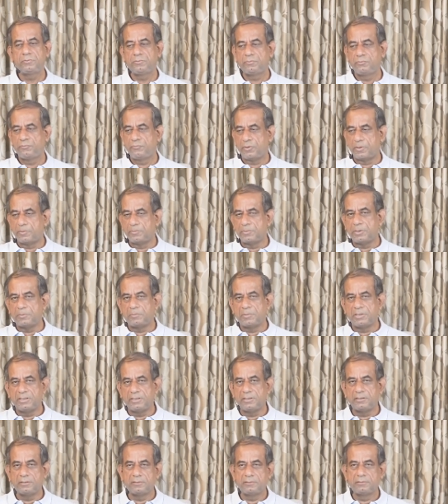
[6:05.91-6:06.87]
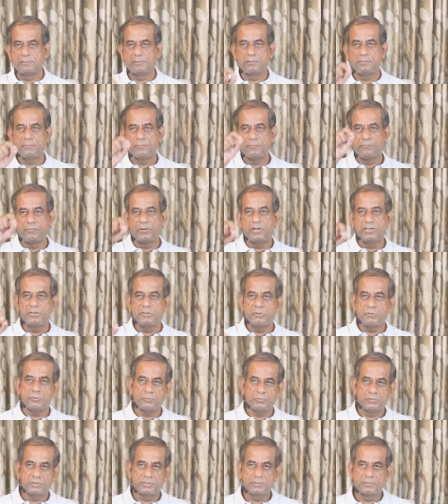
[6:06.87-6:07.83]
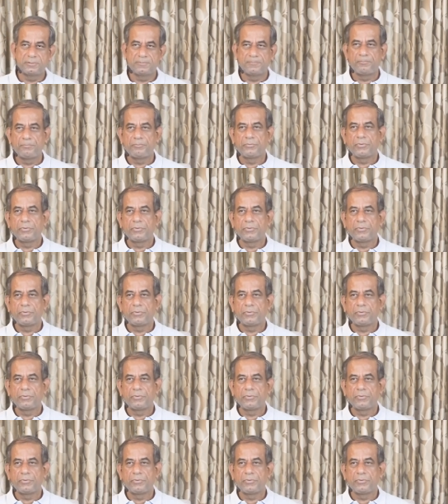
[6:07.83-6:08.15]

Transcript: from the mother virtues